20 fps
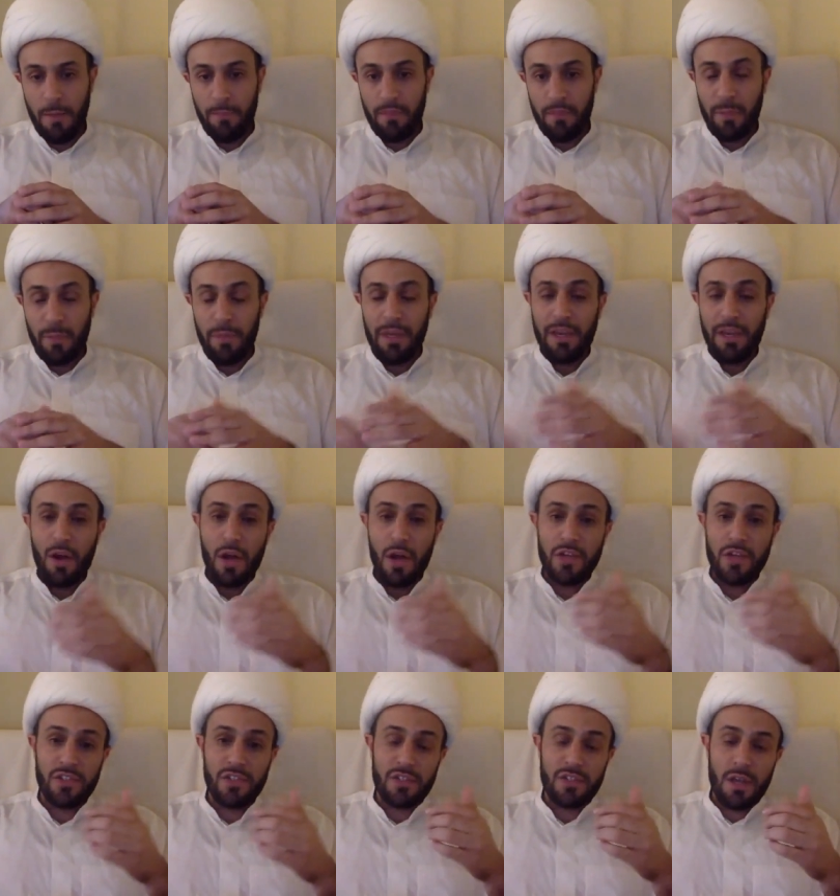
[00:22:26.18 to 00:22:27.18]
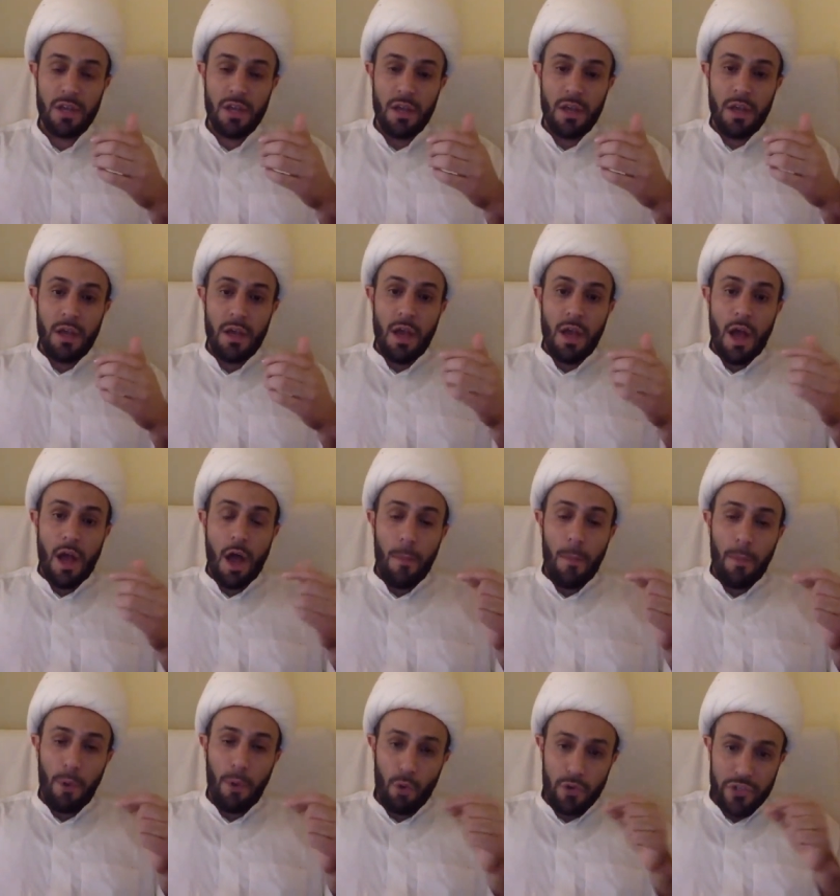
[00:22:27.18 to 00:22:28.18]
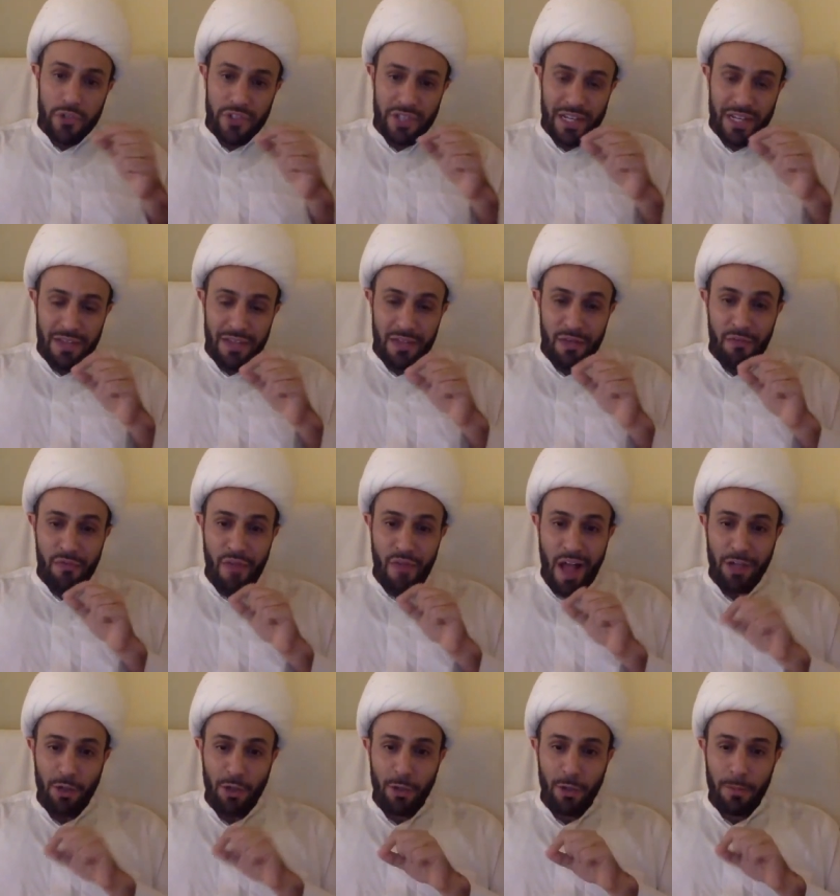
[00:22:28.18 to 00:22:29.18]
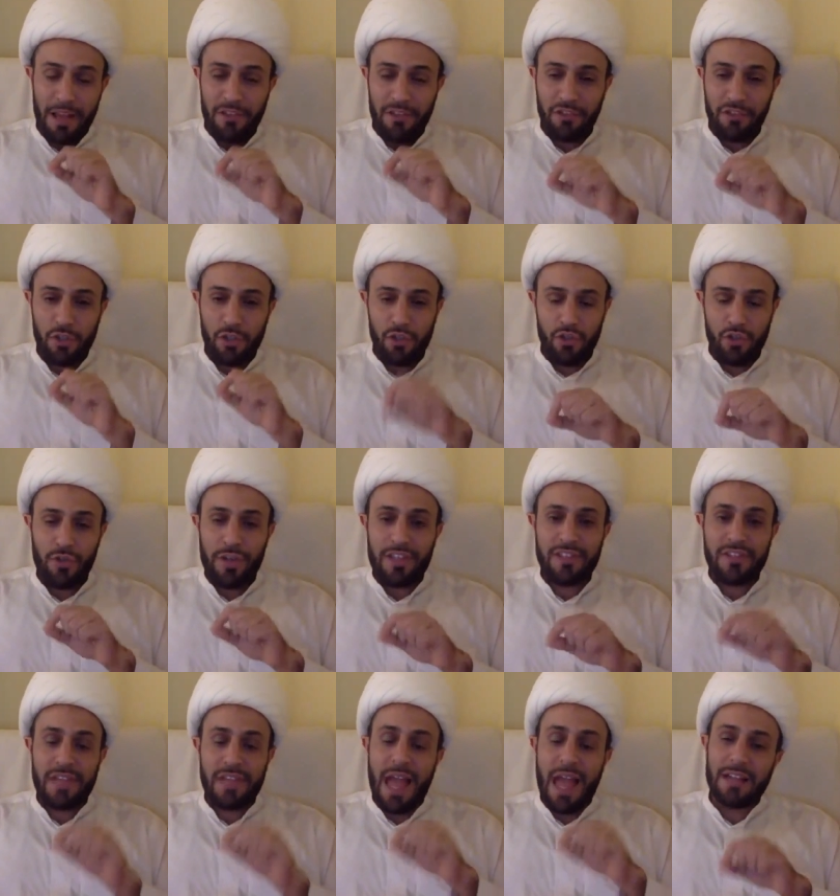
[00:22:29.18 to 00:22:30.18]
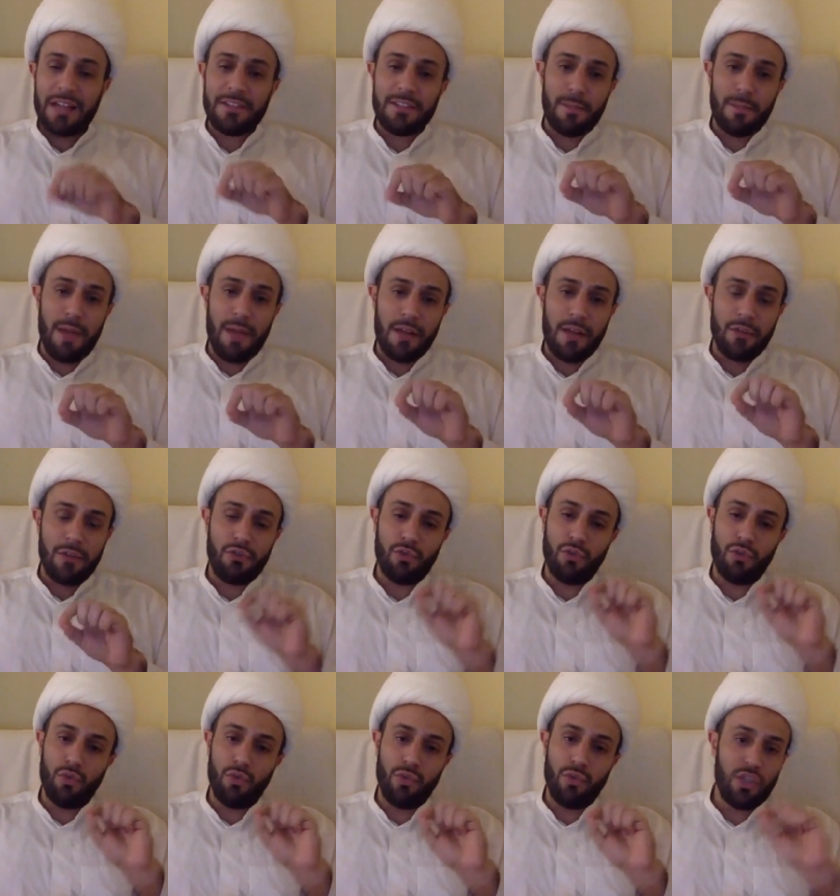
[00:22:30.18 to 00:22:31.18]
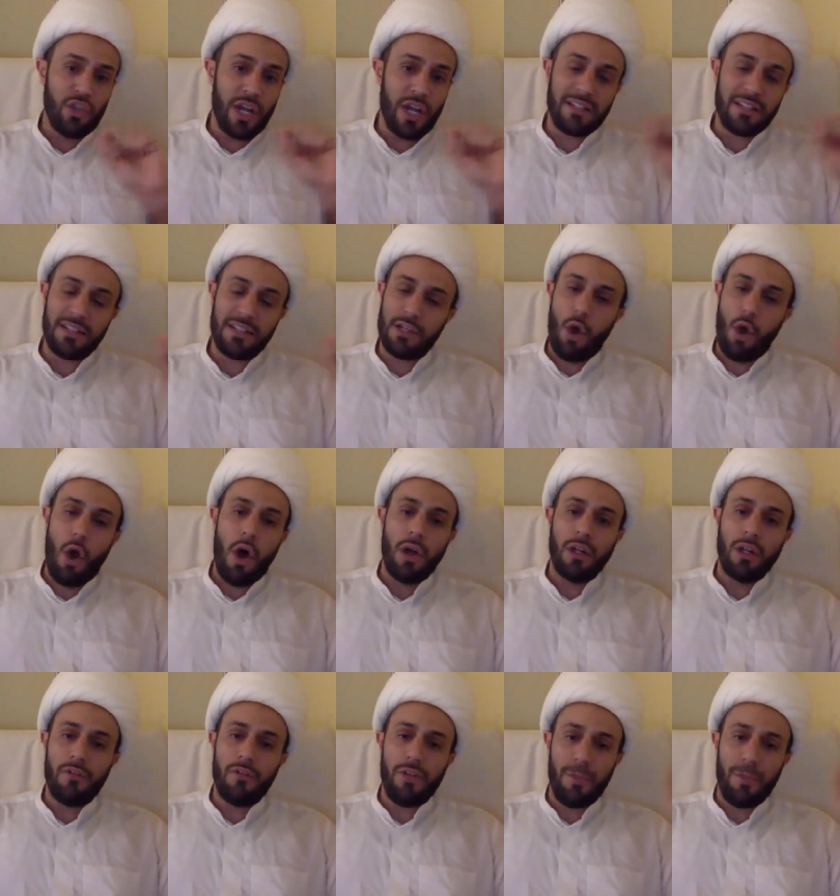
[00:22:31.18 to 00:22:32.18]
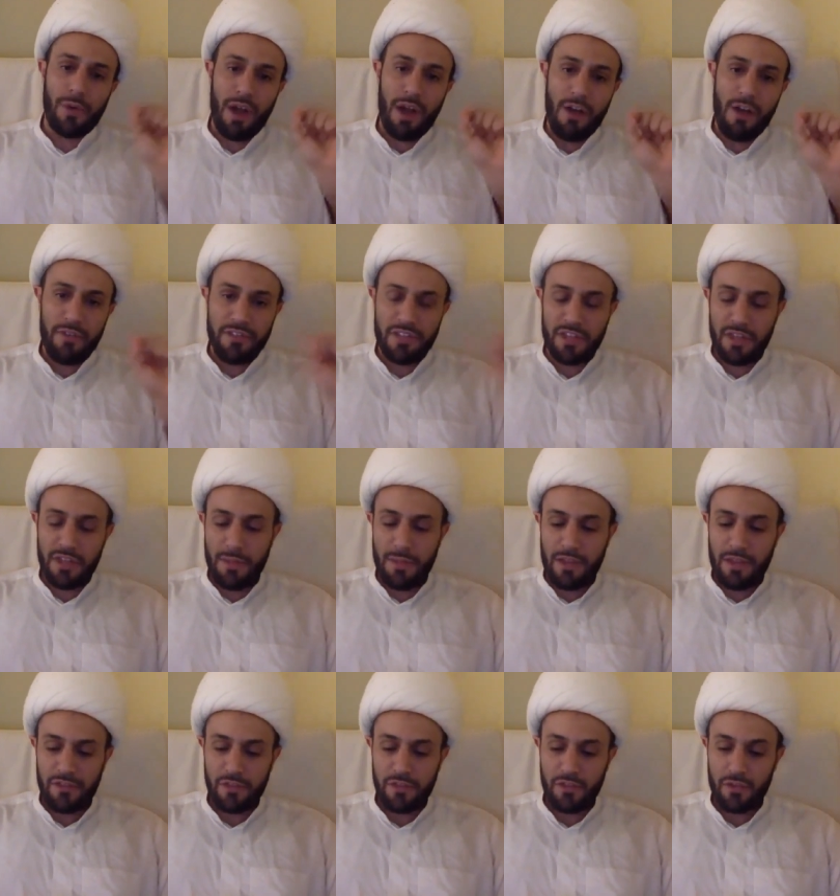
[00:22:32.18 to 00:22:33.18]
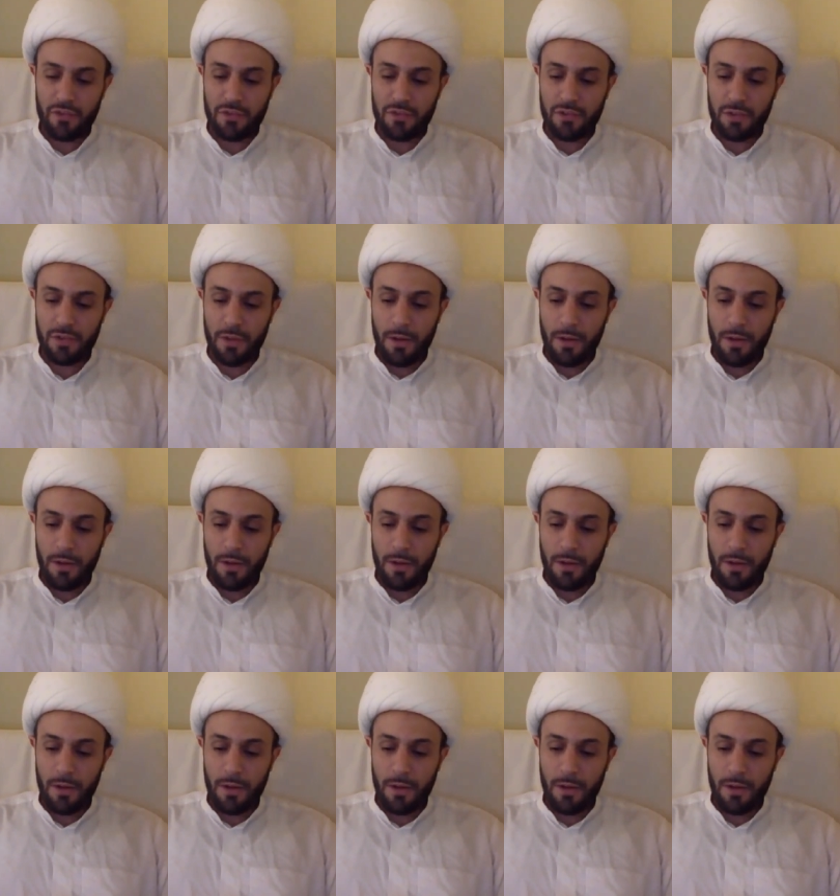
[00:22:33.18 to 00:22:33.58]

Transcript: because opposing the final messenger is tantamount to rejecting all of the prophets and the messengers.